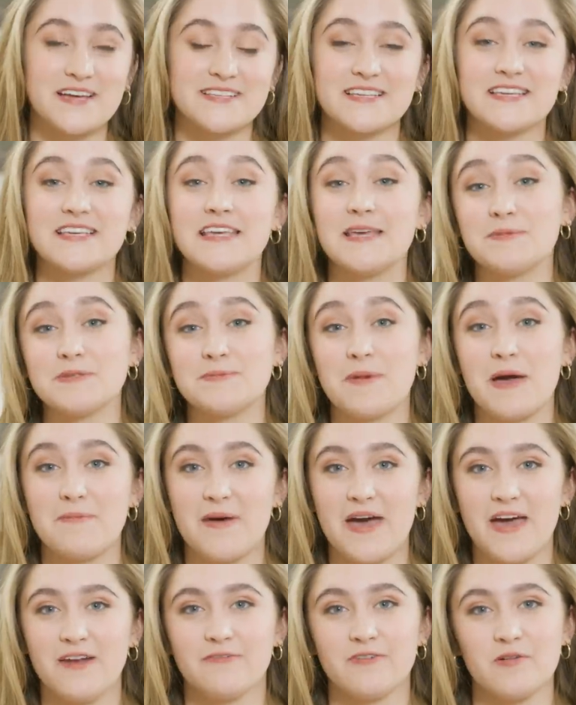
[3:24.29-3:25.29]
because it keeps my
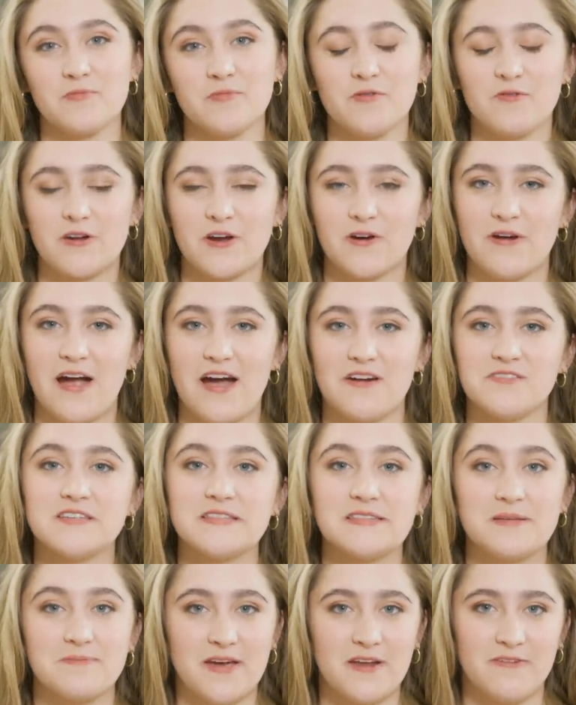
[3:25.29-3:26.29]
bed from moving around
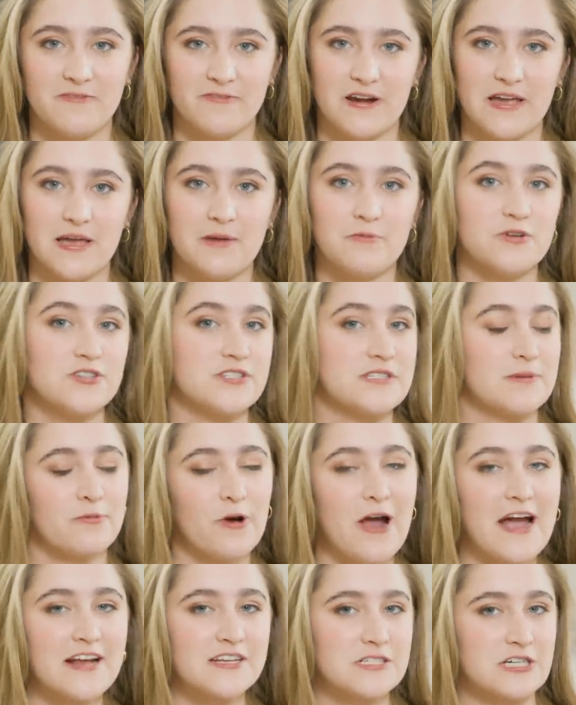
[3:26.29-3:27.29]
in the bed frame, which is a
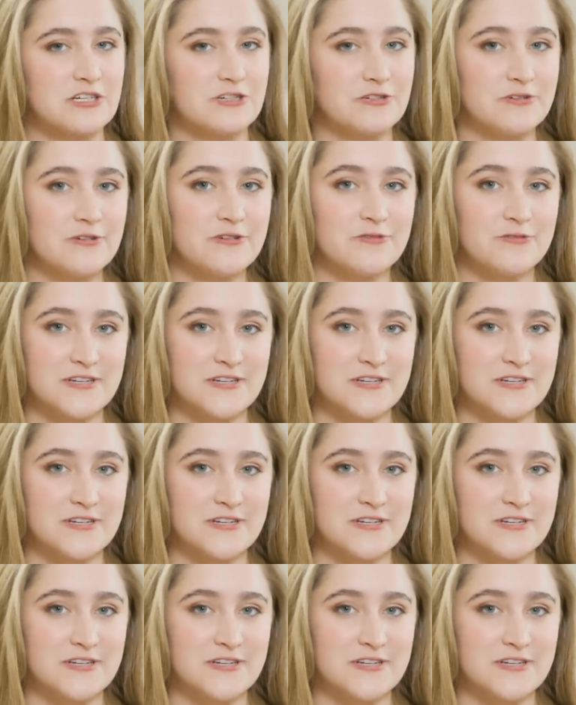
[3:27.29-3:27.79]
practical